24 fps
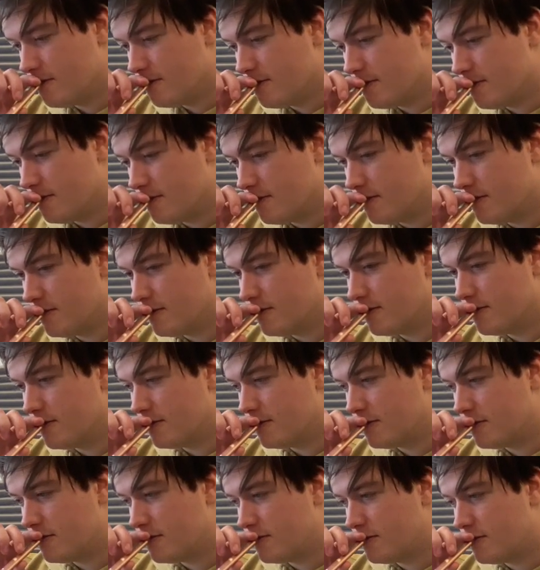
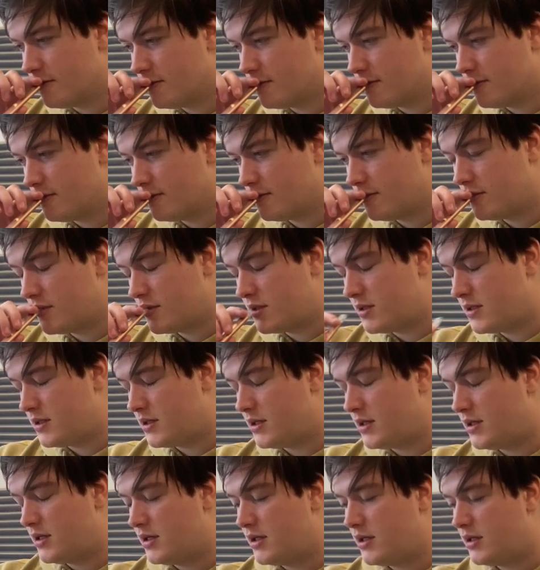
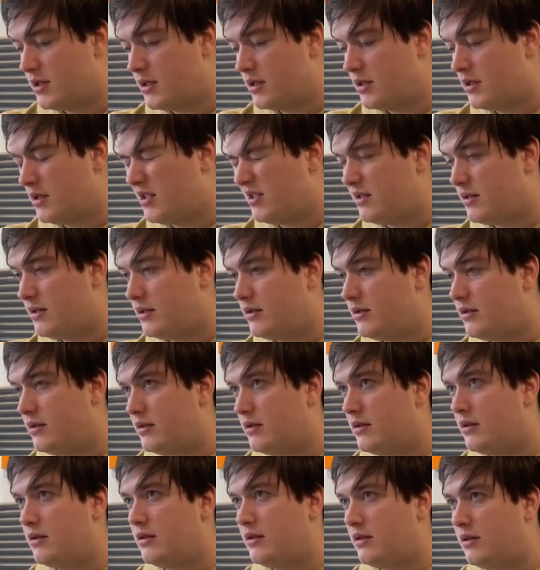
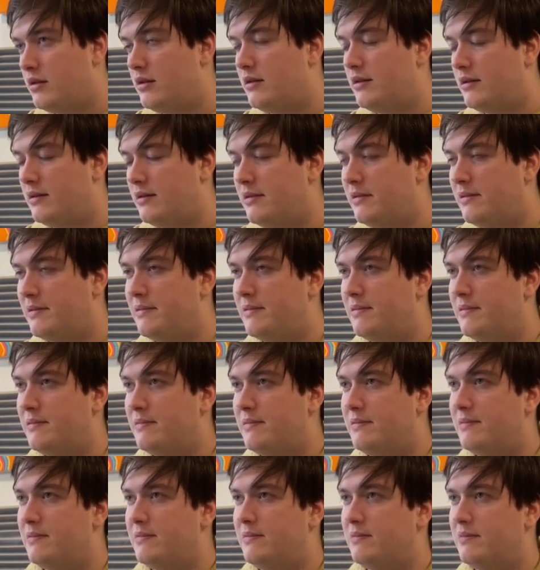
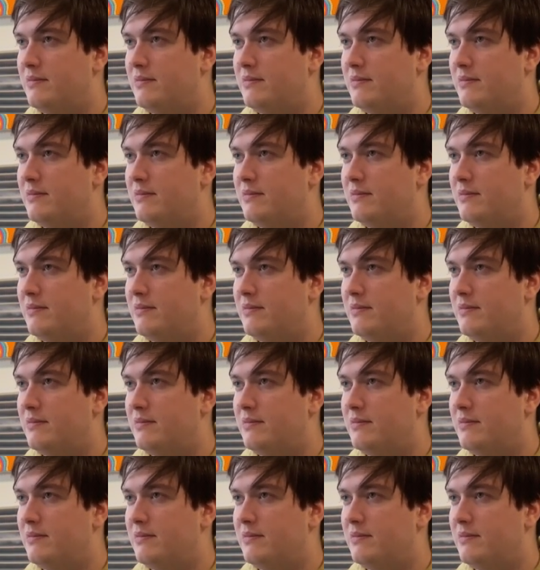The person shown says nothing.